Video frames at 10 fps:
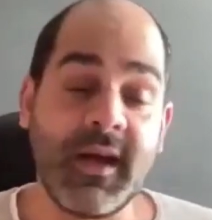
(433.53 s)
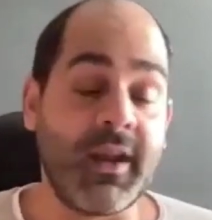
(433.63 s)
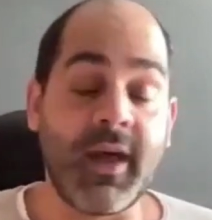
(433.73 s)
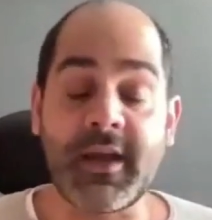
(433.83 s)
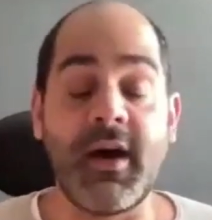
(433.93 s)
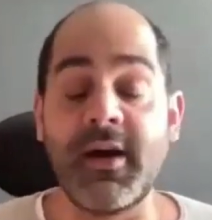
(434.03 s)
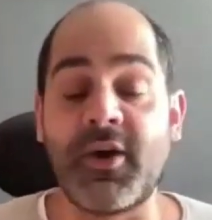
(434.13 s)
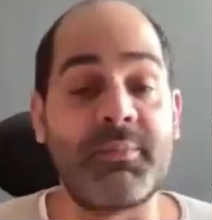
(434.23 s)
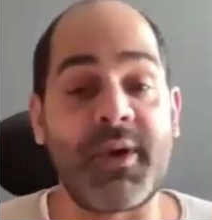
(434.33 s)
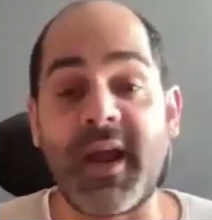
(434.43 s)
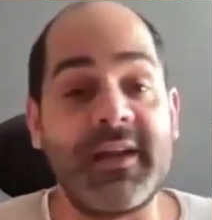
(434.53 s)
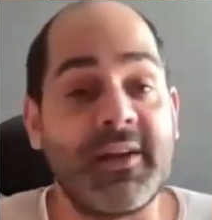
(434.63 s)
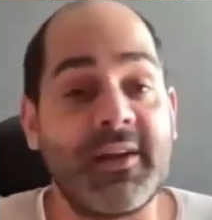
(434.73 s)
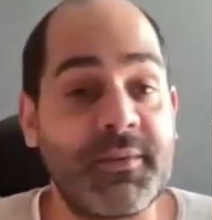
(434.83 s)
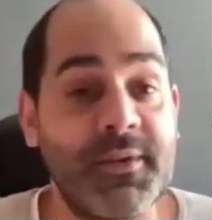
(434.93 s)
And I can't
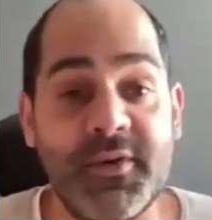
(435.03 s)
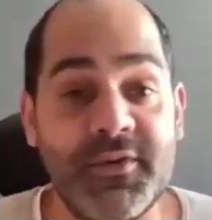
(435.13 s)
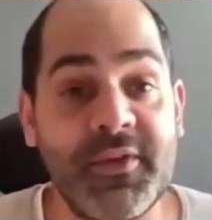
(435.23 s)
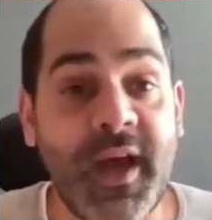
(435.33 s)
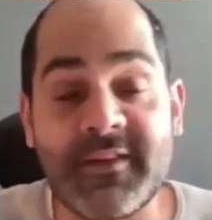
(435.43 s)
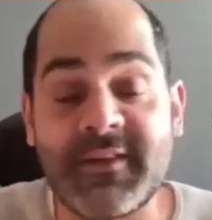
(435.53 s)
comprehend how someone can do that.